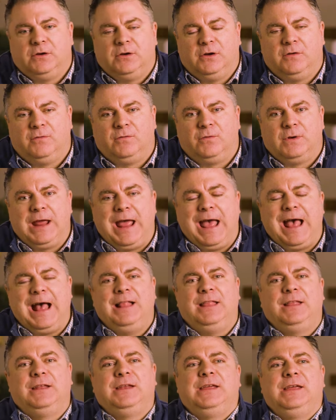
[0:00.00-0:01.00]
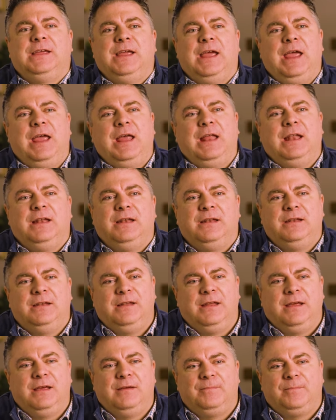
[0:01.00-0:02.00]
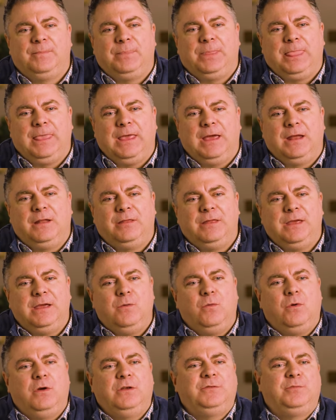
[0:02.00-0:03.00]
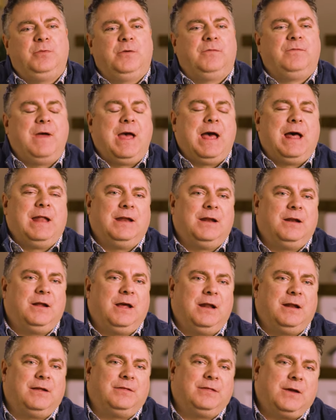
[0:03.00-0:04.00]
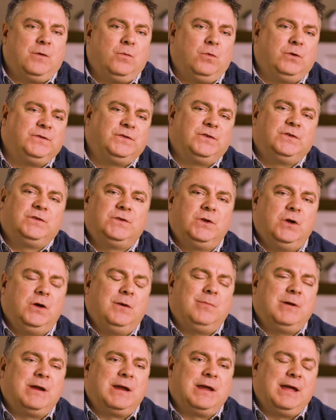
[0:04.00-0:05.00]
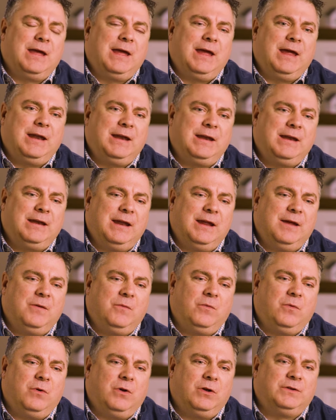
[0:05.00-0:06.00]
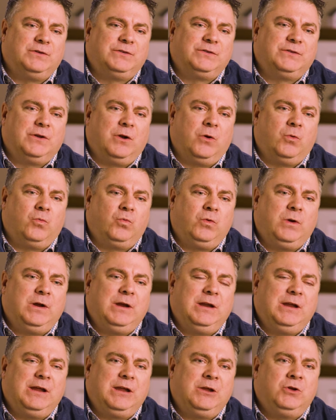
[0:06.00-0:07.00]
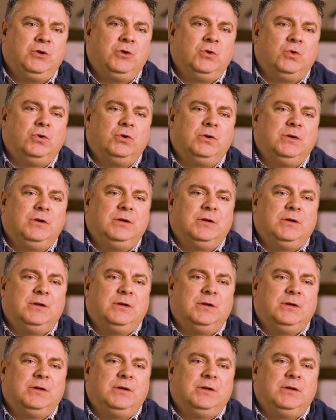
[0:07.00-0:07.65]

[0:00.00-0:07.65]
of reality. And and I think it was profound, and, and I think it was disturbing, and it was a really good